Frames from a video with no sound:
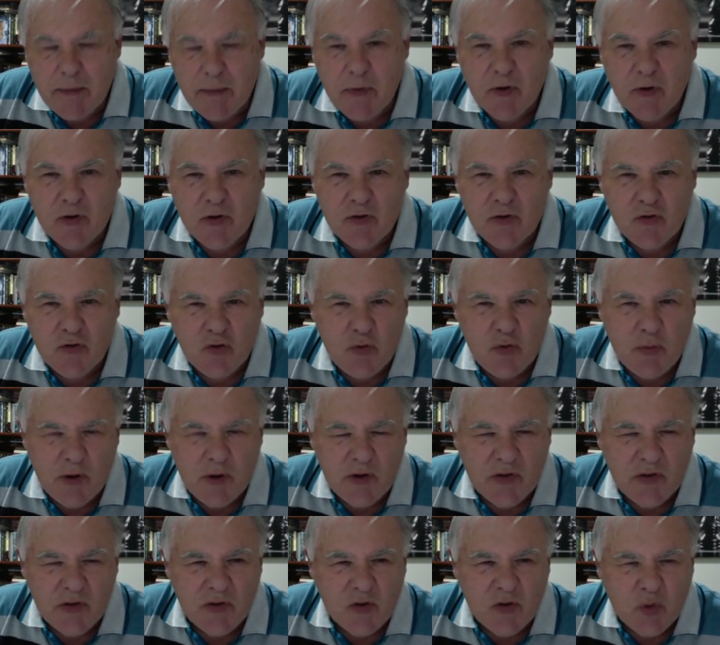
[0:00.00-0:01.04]
I've got 2
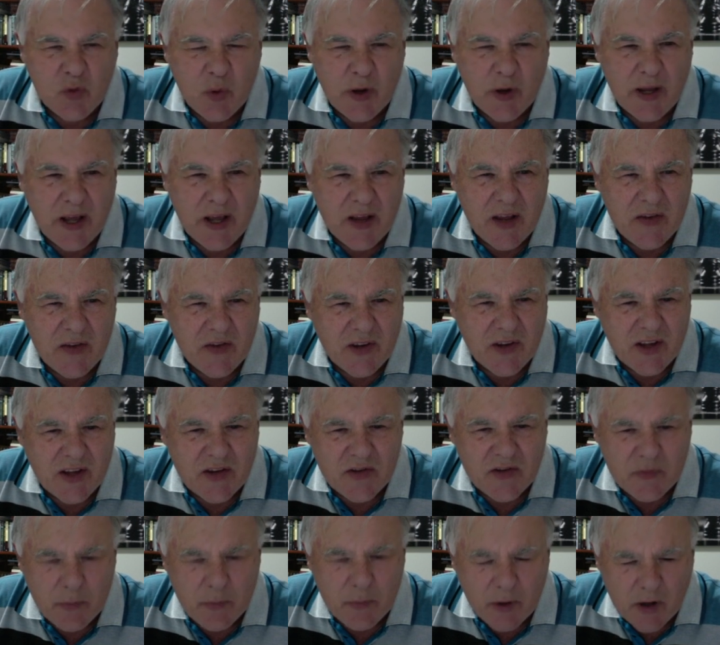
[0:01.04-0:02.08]
minutes and 28 seconds
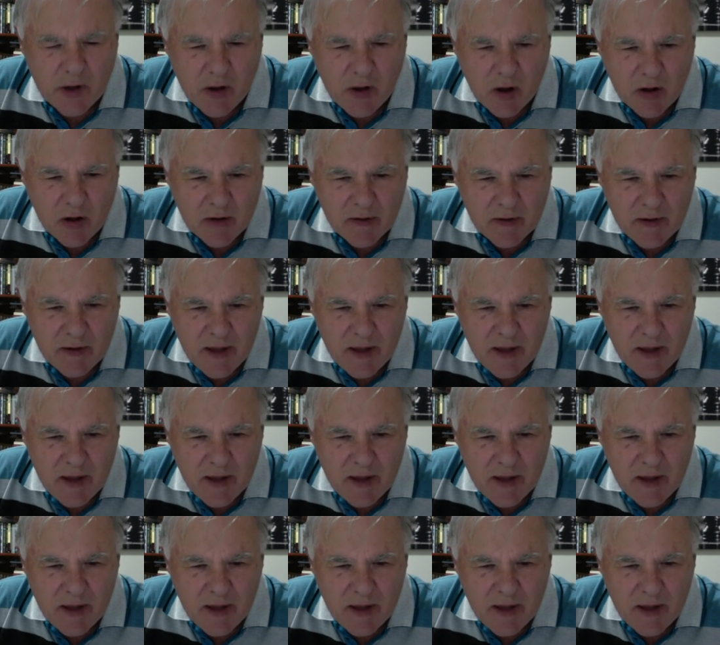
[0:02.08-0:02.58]
on my clock.